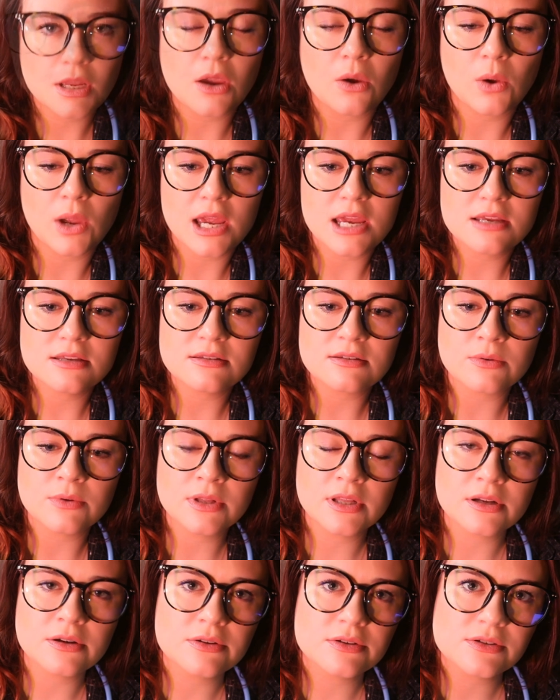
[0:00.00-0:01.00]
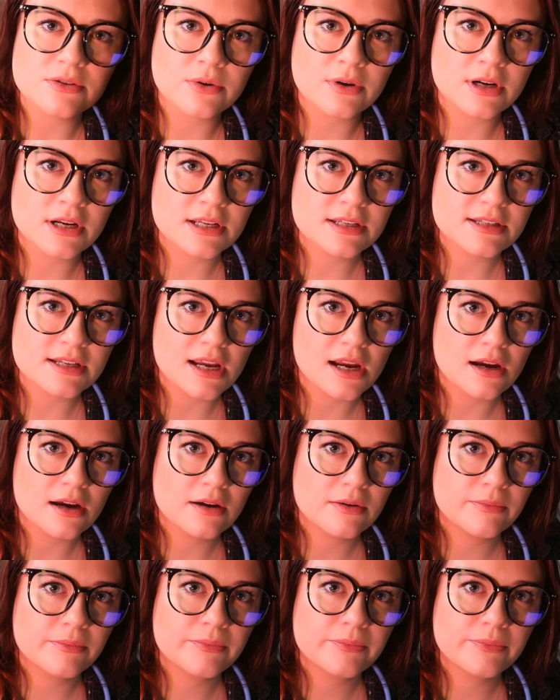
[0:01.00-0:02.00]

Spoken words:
Okay, so a little soreness here.